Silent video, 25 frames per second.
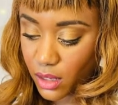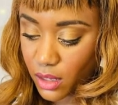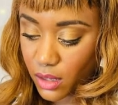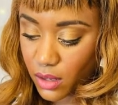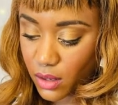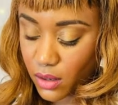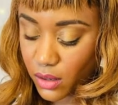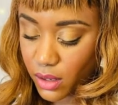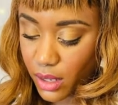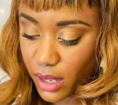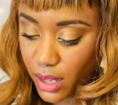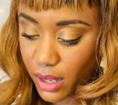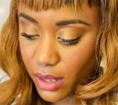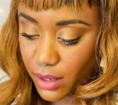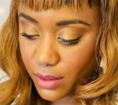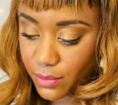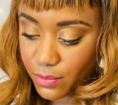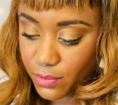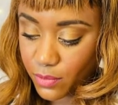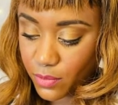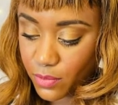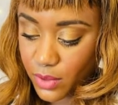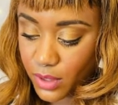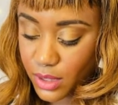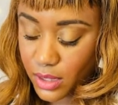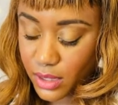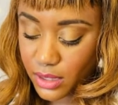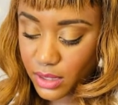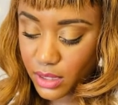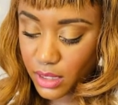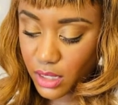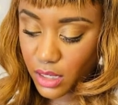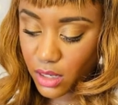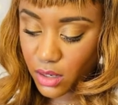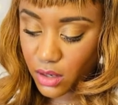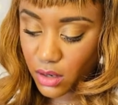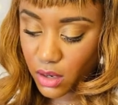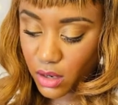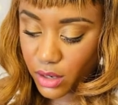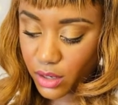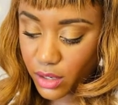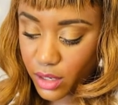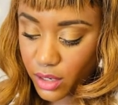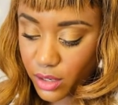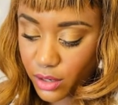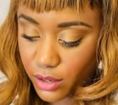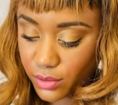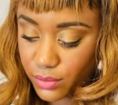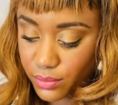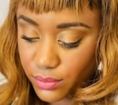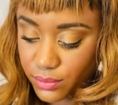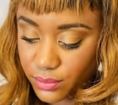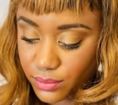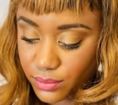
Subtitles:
okay, with this key card here.